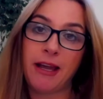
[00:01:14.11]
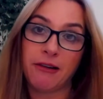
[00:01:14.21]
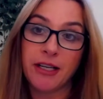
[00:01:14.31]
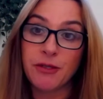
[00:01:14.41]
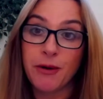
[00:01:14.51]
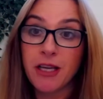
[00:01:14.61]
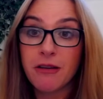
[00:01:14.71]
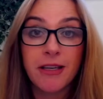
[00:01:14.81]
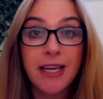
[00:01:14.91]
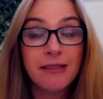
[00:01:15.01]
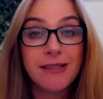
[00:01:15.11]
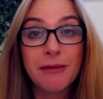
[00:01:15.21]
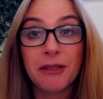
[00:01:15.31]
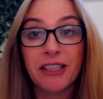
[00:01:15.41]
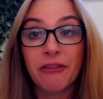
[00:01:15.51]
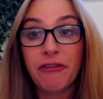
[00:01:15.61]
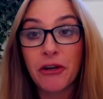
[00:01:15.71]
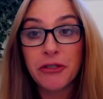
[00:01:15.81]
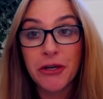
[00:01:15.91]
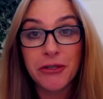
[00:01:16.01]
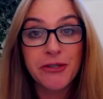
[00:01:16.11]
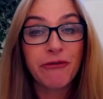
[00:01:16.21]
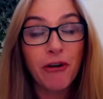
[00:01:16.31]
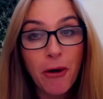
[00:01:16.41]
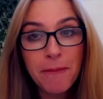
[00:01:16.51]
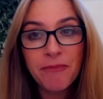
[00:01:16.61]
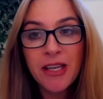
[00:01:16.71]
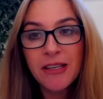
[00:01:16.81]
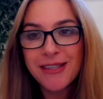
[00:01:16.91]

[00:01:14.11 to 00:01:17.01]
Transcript: areas where you could get similar photos from.